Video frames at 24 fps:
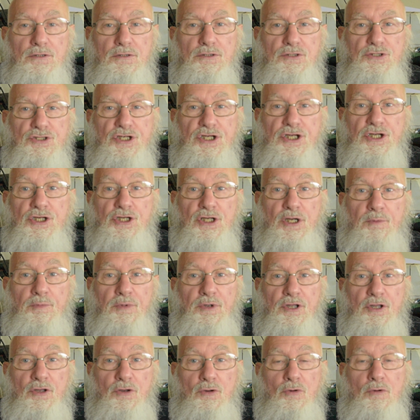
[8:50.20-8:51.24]

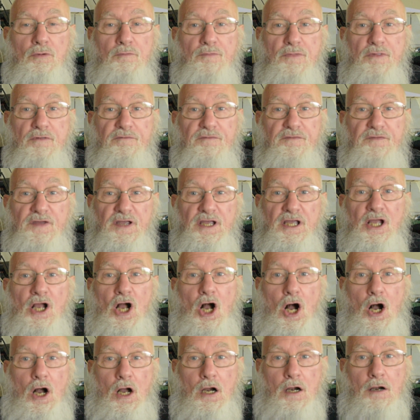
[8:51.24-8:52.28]

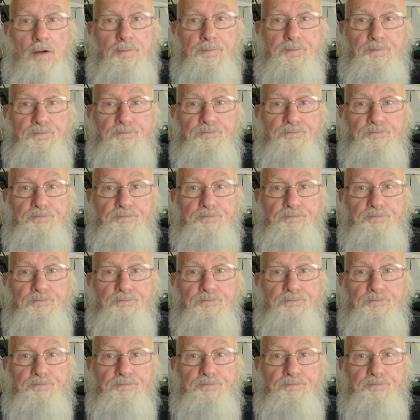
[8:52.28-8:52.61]
GWVR.